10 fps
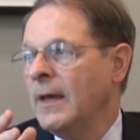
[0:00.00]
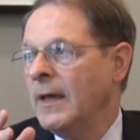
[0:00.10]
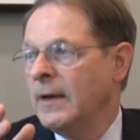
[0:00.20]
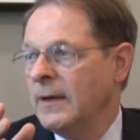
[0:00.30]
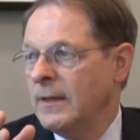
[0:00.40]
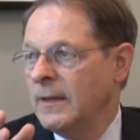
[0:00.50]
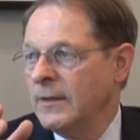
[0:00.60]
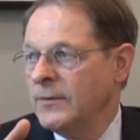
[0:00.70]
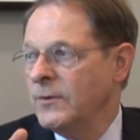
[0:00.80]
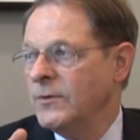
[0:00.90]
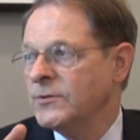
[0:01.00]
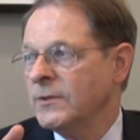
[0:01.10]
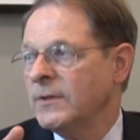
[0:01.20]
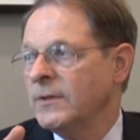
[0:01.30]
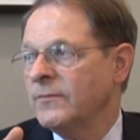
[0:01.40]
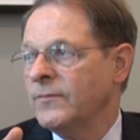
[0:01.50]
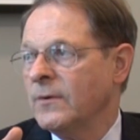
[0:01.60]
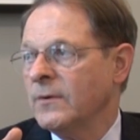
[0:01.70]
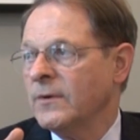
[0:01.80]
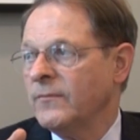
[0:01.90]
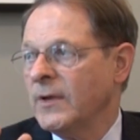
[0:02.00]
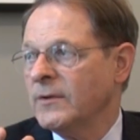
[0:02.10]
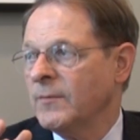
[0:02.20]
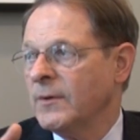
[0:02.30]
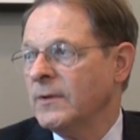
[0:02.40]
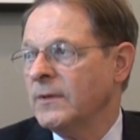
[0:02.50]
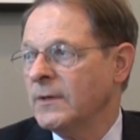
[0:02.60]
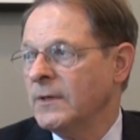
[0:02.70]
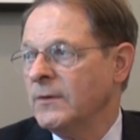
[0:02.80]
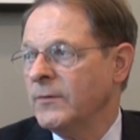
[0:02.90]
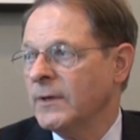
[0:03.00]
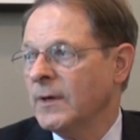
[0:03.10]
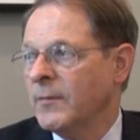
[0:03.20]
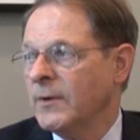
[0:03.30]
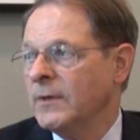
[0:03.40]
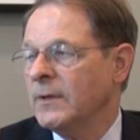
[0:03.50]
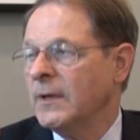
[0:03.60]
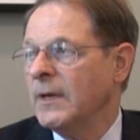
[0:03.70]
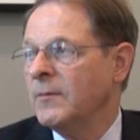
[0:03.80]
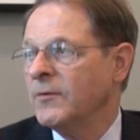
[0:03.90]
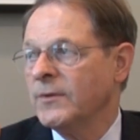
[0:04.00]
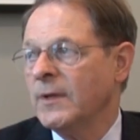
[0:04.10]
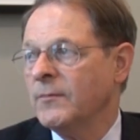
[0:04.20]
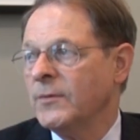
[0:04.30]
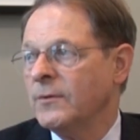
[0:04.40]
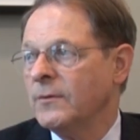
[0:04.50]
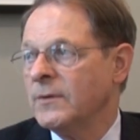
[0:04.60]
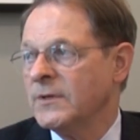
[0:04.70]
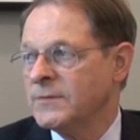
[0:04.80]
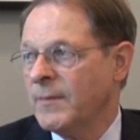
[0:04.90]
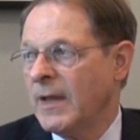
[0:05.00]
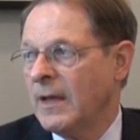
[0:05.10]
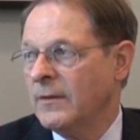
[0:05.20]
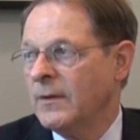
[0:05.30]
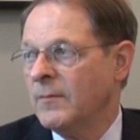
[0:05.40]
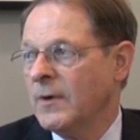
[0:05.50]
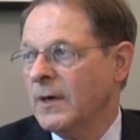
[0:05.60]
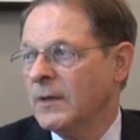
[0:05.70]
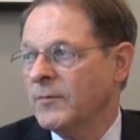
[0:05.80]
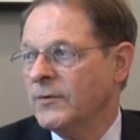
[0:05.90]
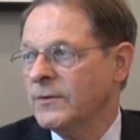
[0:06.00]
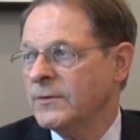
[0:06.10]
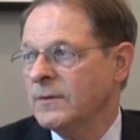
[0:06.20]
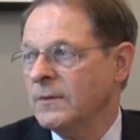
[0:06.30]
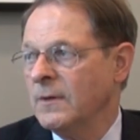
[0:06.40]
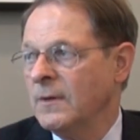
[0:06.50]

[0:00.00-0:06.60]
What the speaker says: And usually, the foreign investment in the Kiwi company enables them to expand their market position,